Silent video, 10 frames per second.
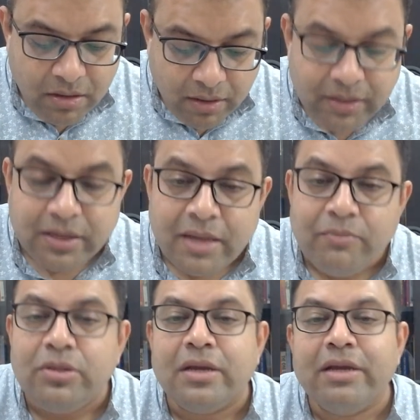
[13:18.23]
And then
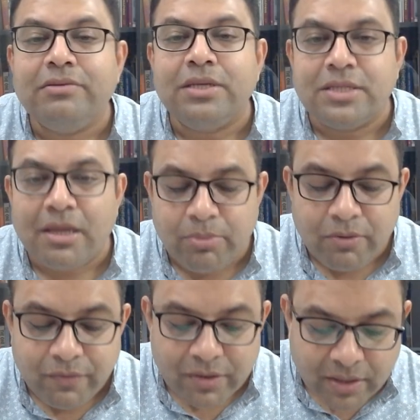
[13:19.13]
Buddha gives the example
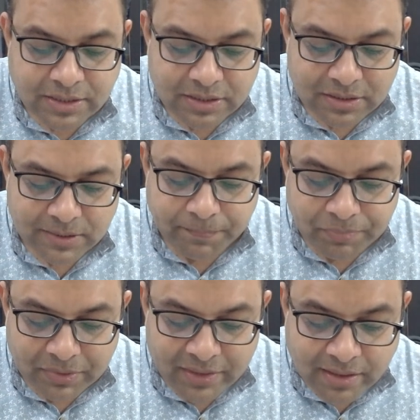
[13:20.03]
of a rust
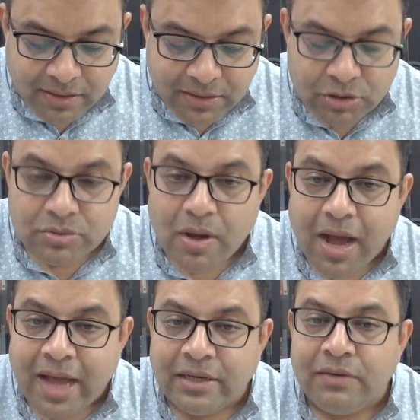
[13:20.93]
that consumes. So
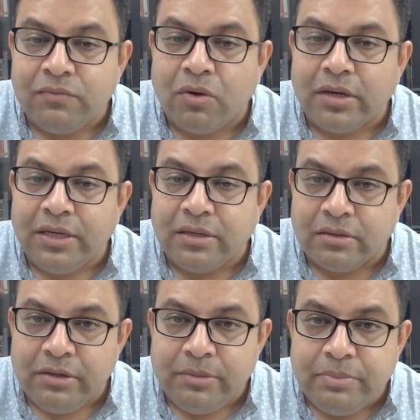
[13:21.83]
iron, what it,
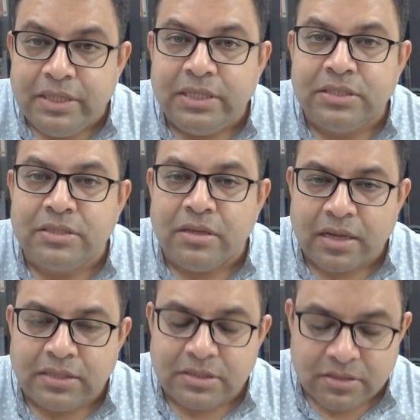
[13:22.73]
it breeds the
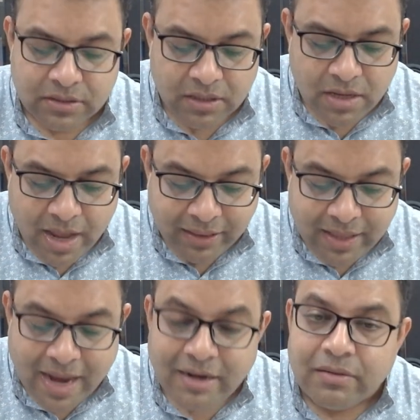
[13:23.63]
rust, and
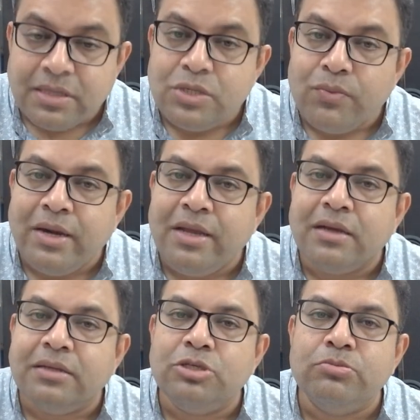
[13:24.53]
that rust one day
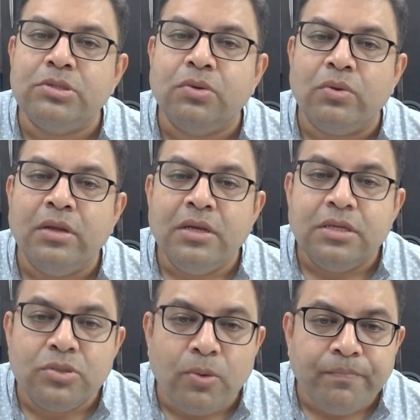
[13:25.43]
consumes the whole.
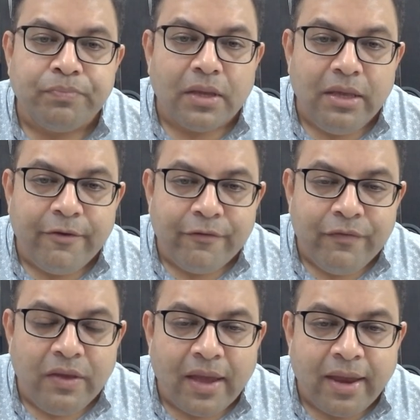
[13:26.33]
So if
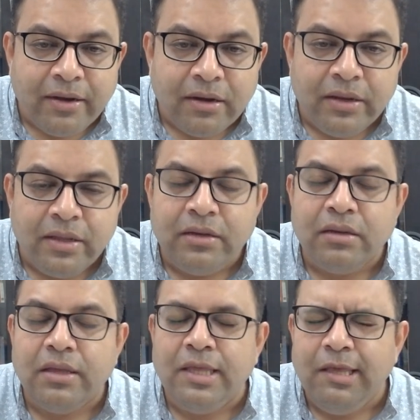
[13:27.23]
we entertain
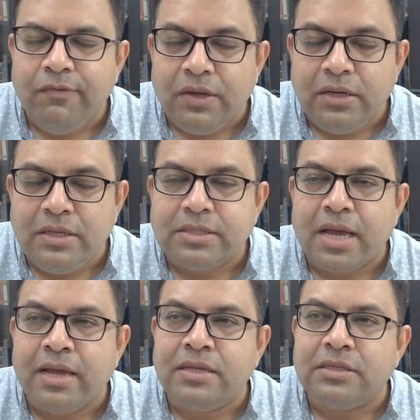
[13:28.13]
evil
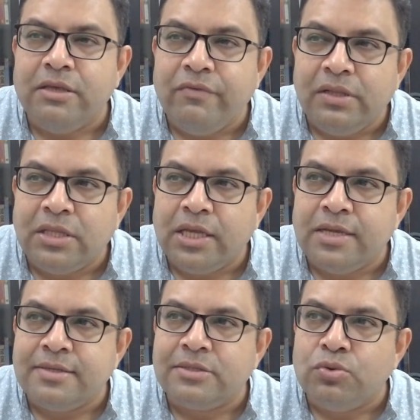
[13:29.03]
desires, evil
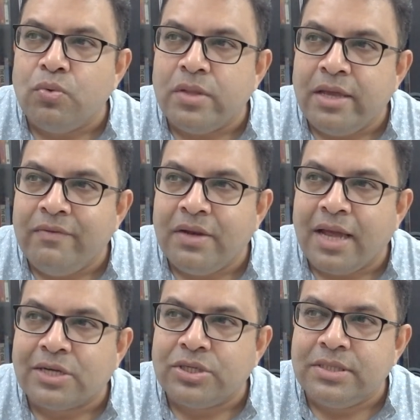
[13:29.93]
things, do the evil
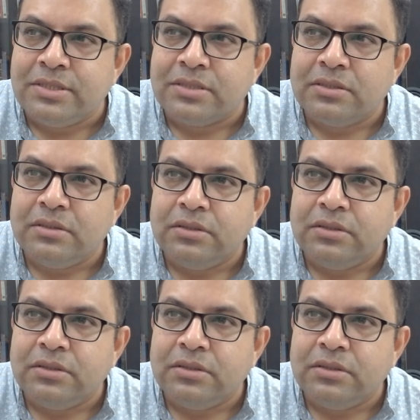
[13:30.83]
actions,